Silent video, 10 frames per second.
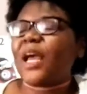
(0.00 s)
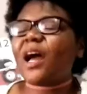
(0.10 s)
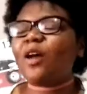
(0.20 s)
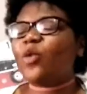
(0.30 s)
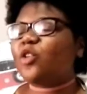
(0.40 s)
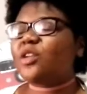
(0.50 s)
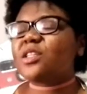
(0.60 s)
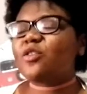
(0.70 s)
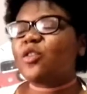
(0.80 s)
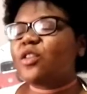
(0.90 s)
I can't wait to
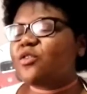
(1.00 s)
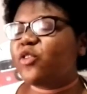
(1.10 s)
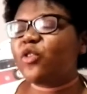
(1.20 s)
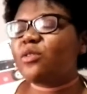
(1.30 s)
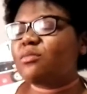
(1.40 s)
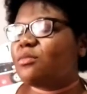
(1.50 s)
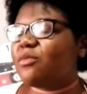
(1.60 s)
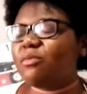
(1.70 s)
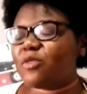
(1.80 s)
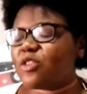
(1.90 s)
listen to this full
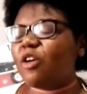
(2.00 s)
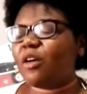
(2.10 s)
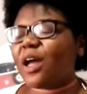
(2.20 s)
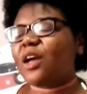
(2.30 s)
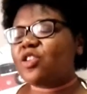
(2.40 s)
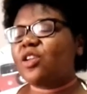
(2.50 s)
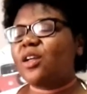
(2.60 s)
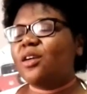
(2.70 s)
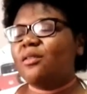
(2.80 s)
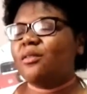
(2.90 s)
song,
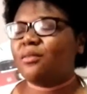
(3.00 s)
actually.